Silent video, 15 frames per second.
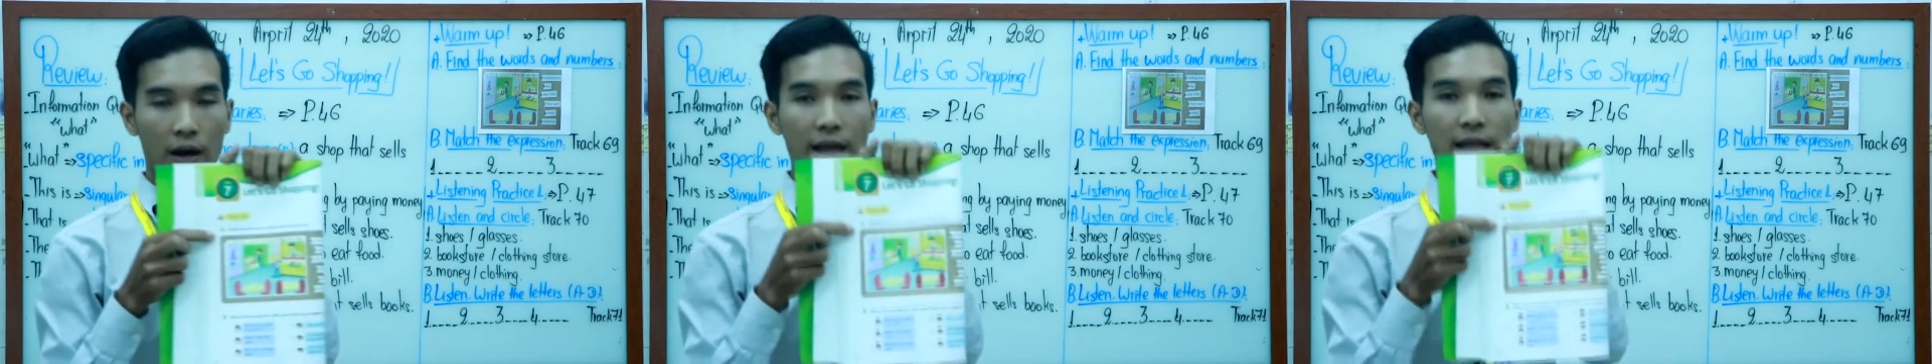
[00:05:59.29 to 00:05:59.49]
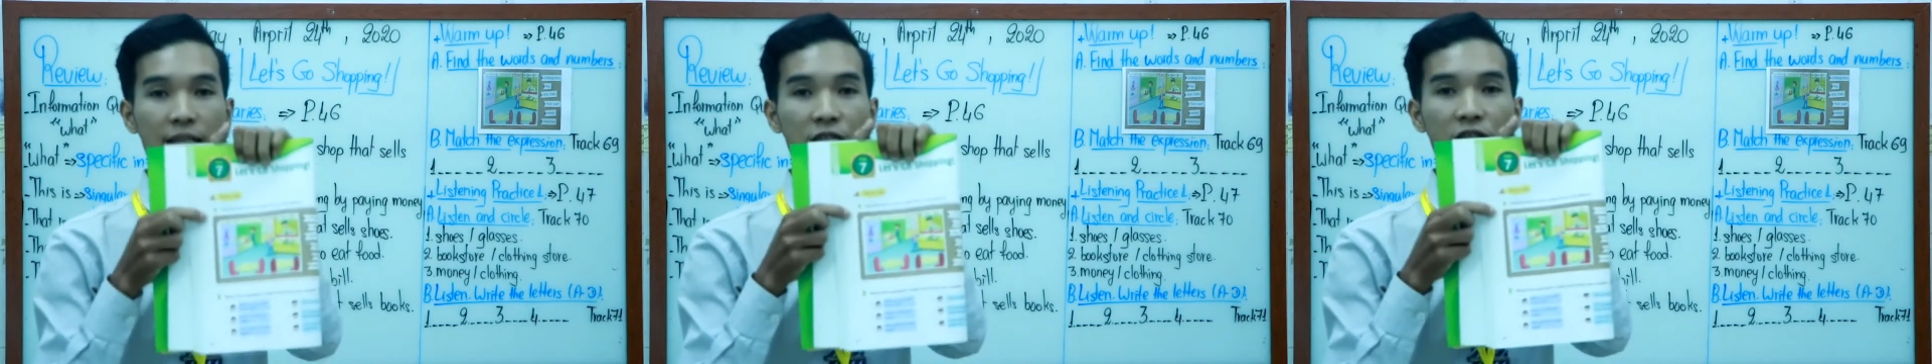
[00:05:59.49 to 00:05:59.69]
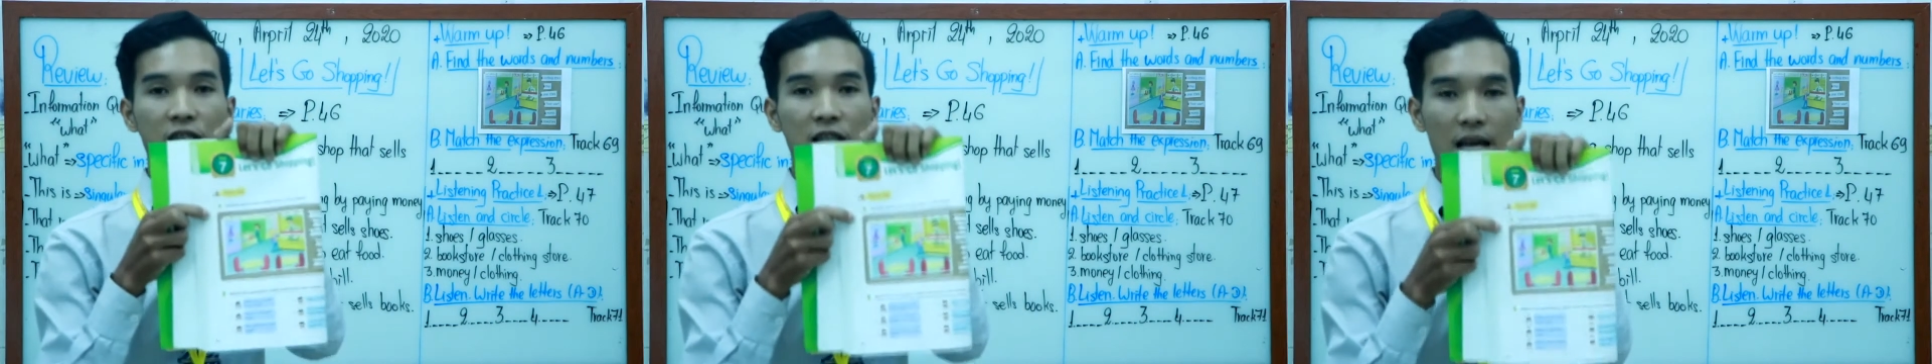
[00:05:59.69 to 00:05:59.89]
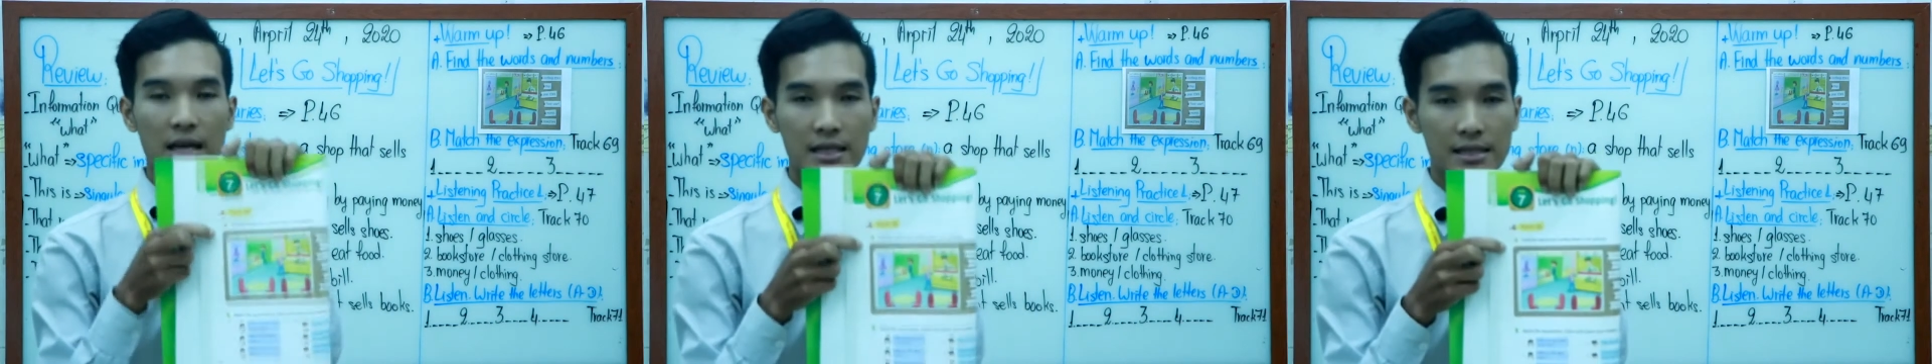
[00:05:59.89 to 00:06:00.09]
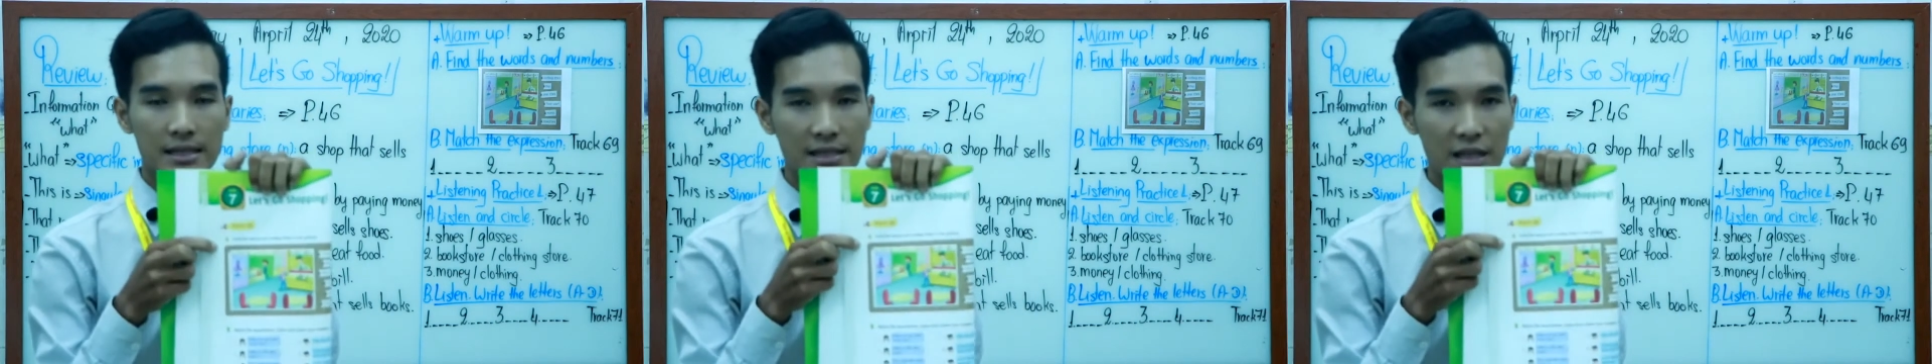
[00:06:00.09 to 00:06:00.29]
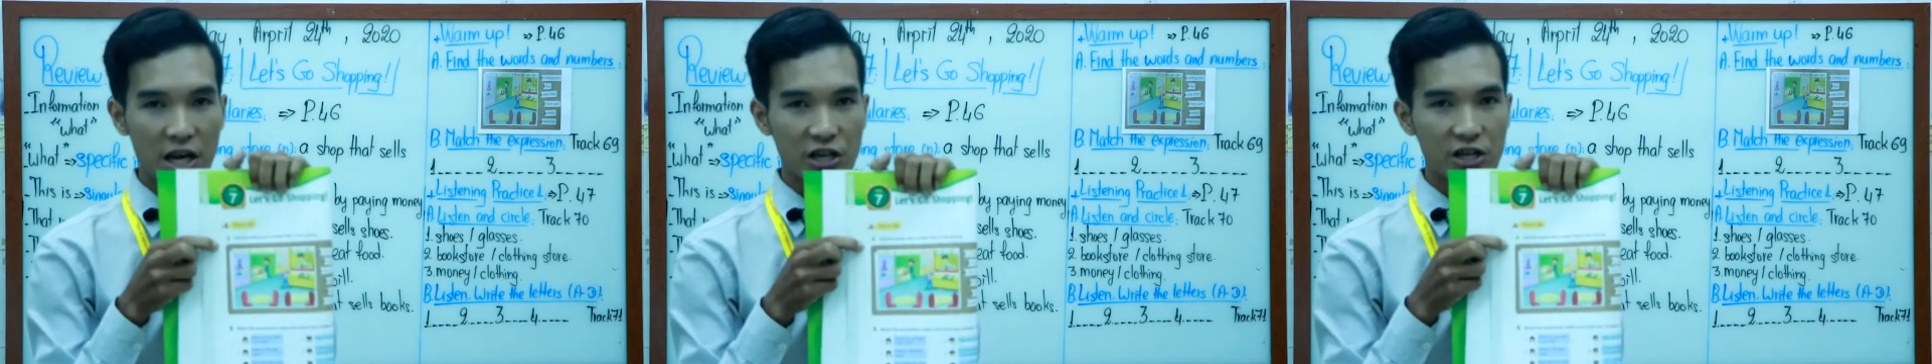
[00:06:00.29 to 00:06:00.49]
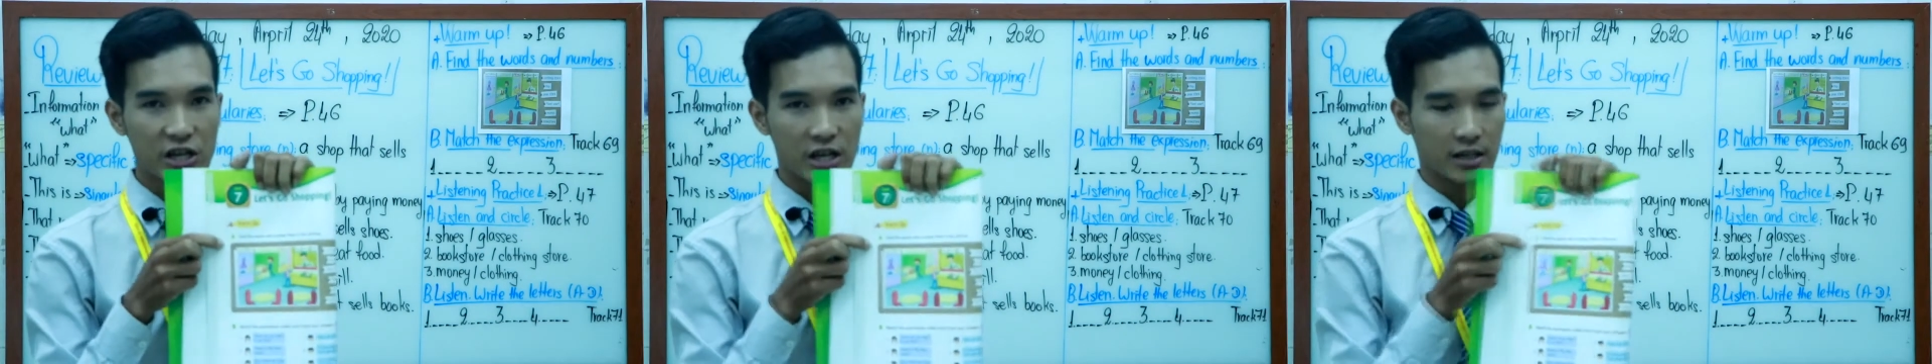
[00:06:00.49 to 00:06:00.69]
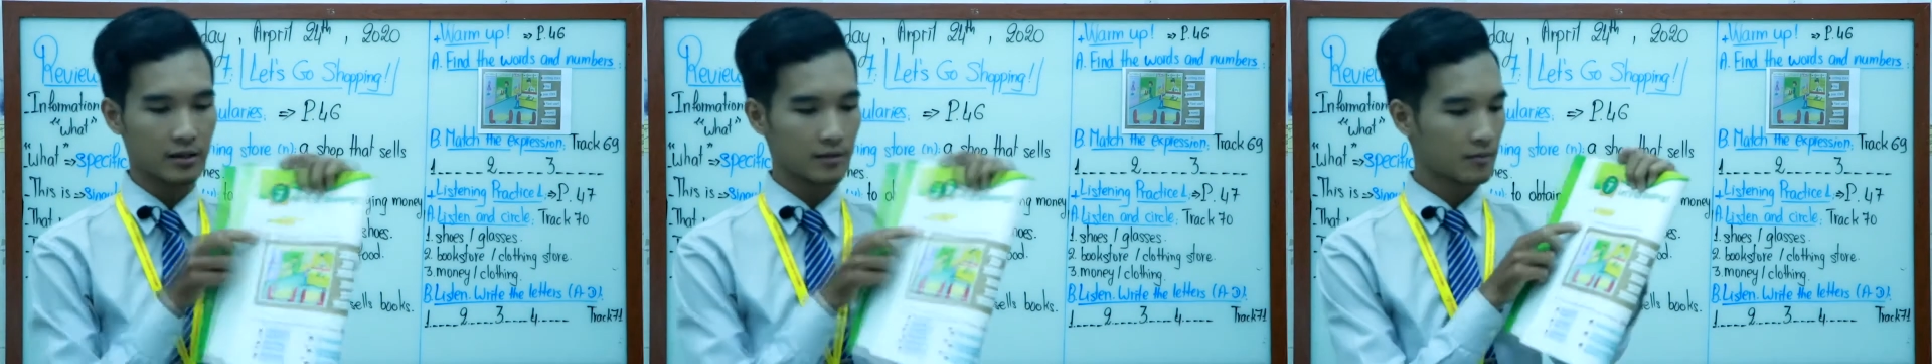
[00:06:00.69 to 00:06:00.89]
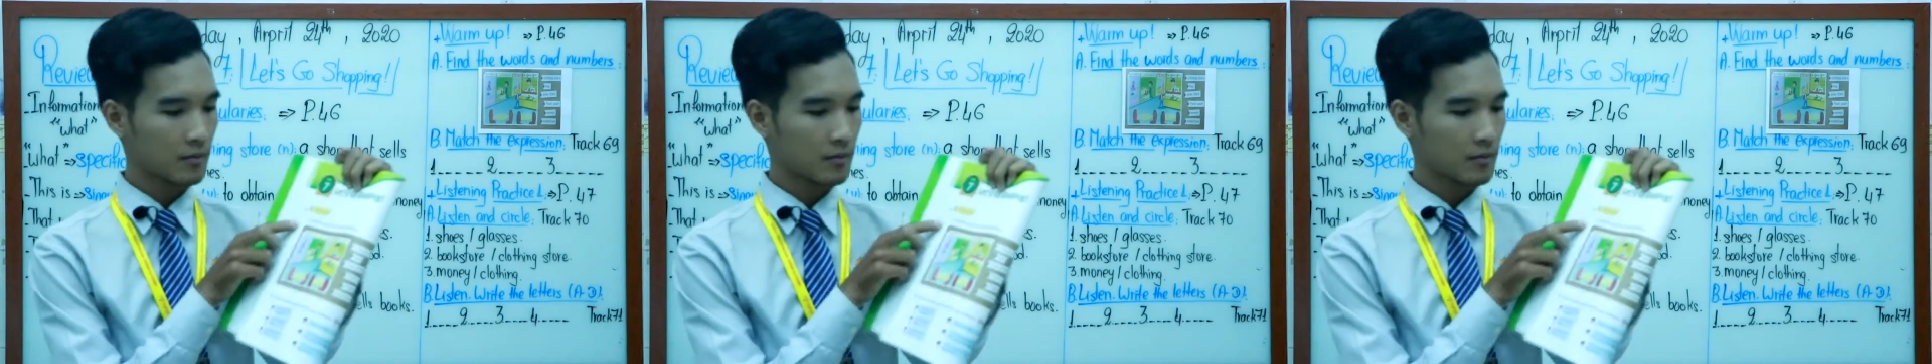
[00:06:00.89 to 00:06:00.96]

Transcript: at the section